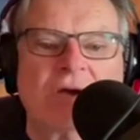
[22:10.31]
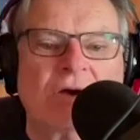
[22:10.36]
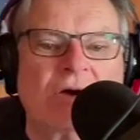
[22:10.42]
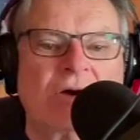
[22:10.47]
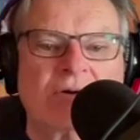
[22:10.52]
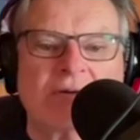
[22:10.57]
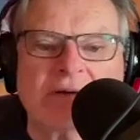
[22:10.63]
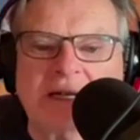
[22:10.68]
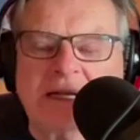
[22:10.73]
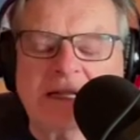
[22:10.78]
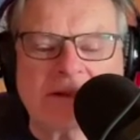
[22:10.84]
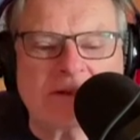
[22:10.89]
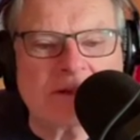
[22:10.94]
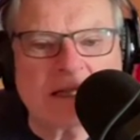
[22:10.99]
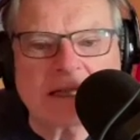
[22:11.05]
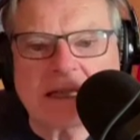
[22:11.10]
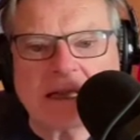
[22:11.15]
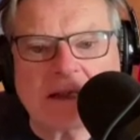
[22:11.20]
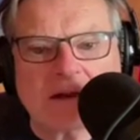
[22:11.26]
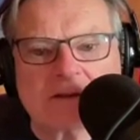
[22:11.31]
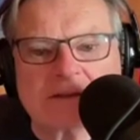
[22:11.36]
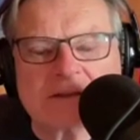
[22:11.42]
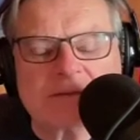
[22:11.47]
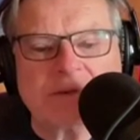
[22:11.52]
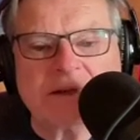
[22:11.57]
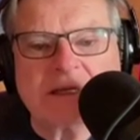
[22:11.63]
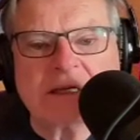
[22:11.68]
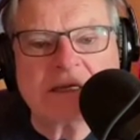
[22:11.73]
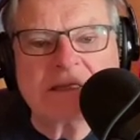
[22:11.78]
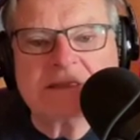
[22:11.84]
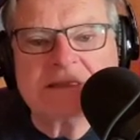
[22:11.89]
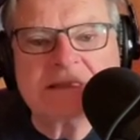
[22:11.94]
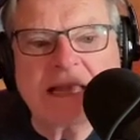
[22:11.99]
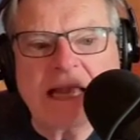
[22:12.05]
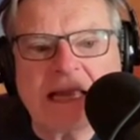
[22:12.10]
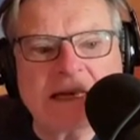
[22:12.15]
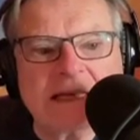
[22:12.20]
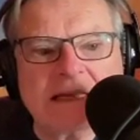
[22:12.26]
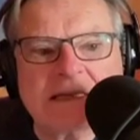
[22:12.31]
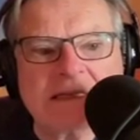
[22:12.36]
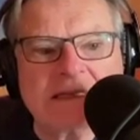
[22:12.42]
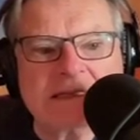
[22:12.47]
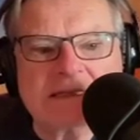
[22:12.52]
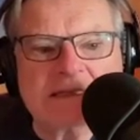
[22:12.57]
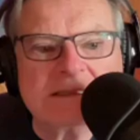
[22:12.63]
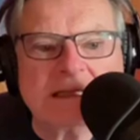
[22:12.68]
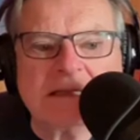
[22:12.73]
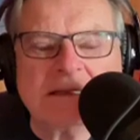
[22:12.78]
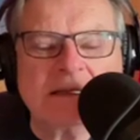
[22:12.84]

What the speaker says: or anything else, because that's